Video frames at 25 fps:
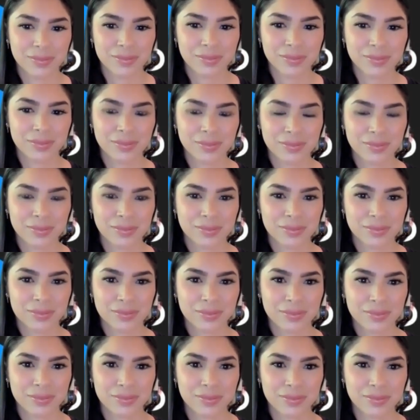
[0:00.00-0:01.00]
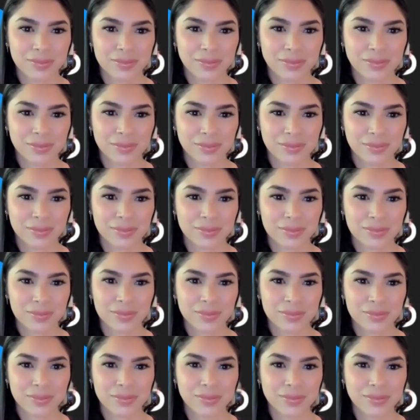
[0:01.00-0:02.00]

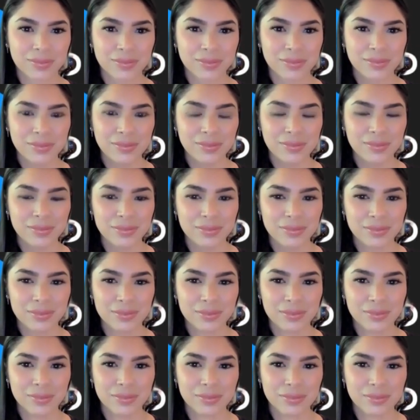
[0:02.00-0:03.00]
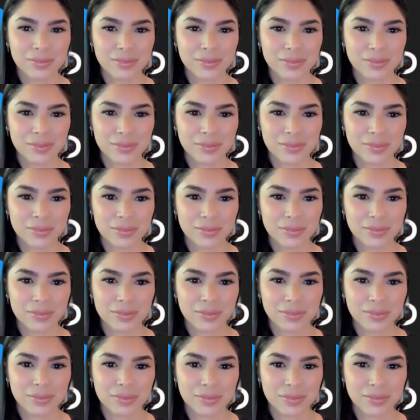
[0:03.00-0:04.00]

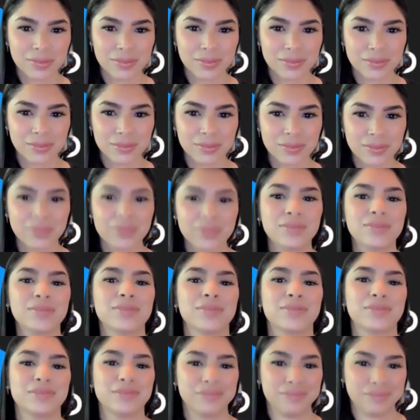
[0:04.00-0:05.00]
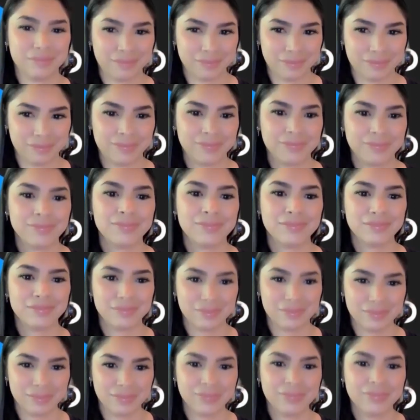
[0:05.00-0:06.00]

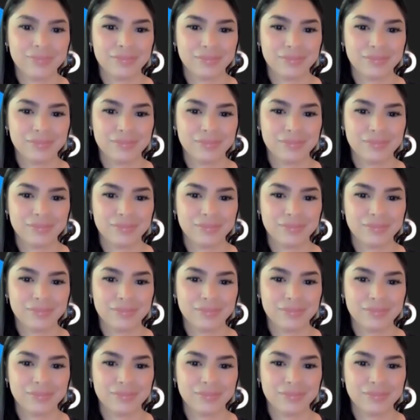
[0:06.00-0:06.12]
[no speech]